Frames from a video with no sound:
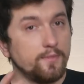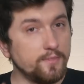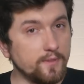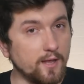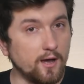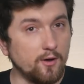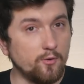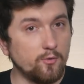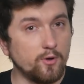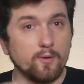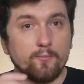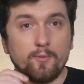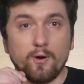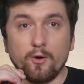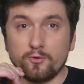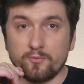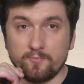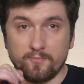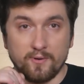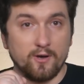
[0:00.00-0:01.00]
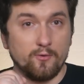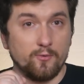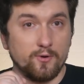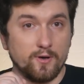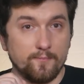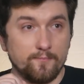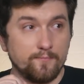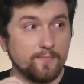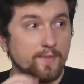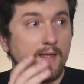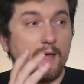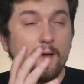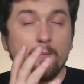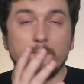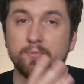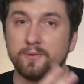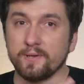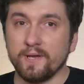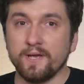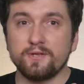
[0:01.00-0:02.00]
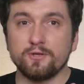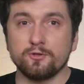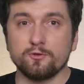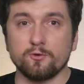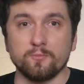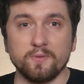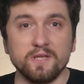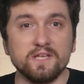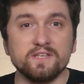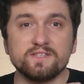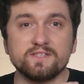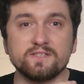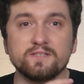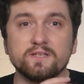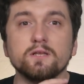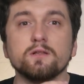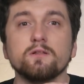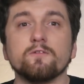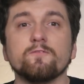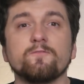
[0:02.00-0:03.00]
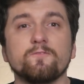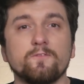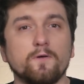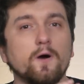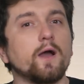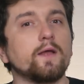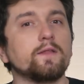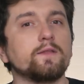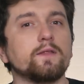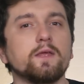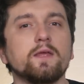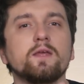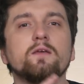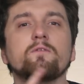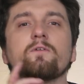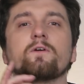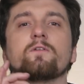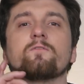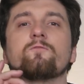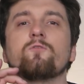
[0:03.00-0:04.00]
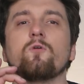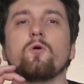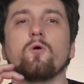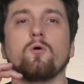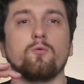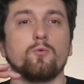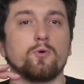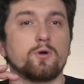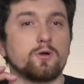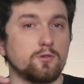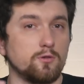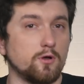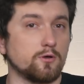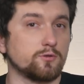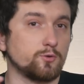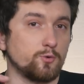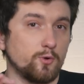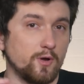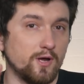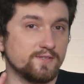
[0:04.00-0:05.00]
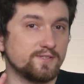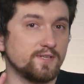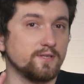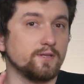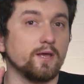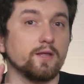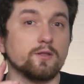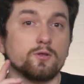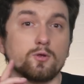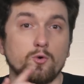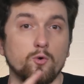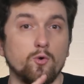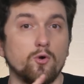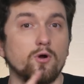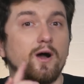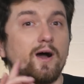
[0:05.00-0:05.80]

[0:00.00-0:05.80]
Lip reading: Now about power. Platinum is still fine even for overclocked Ryzen and Core